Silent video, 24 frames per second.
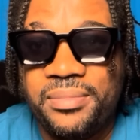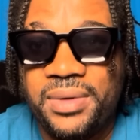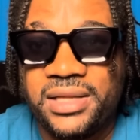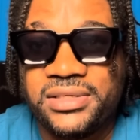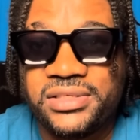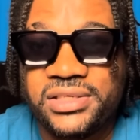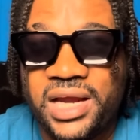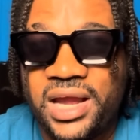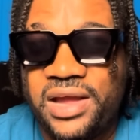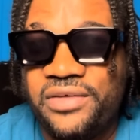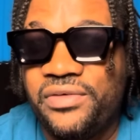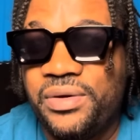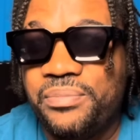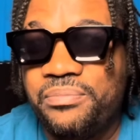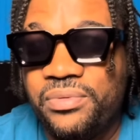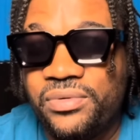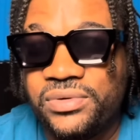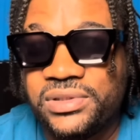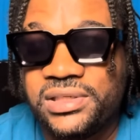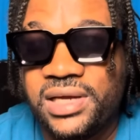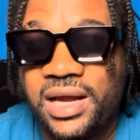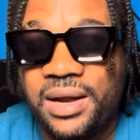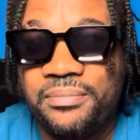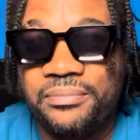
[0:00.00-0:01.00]
I try to
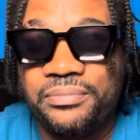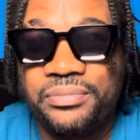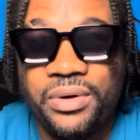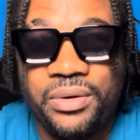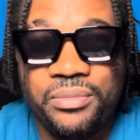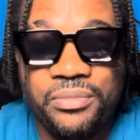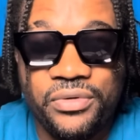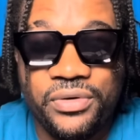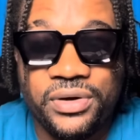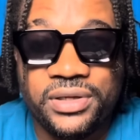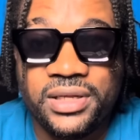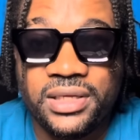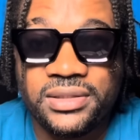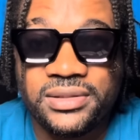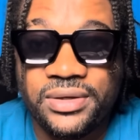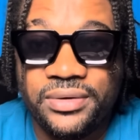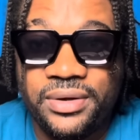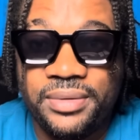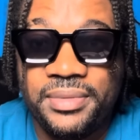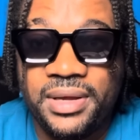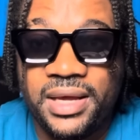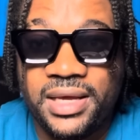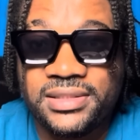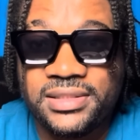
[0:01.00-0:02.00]
push and promote. You see
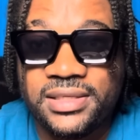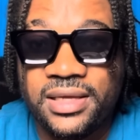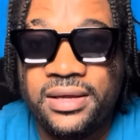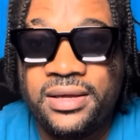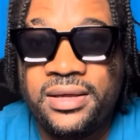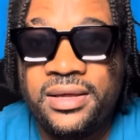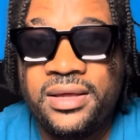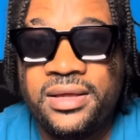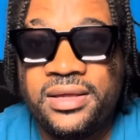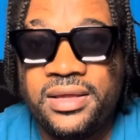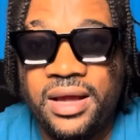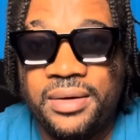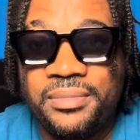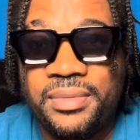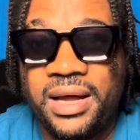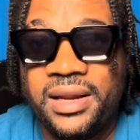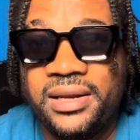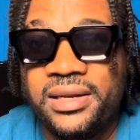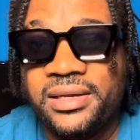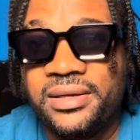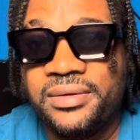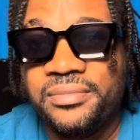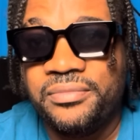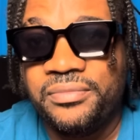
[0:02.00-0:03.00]
what I say? Yeah,
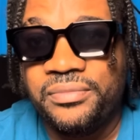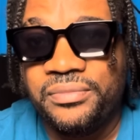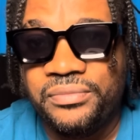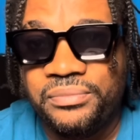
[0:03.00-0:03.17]
man.